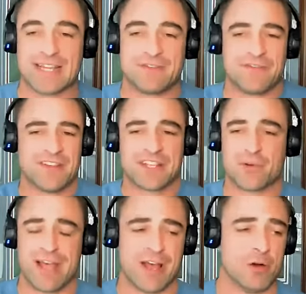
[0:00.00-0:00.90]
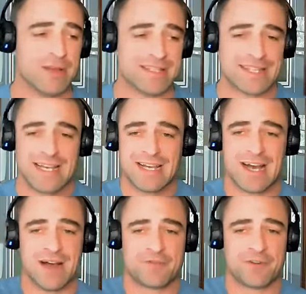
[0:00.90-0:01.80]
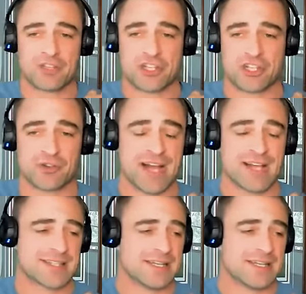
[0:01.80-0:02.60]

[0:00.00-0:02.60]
I had physical ailments from the stress.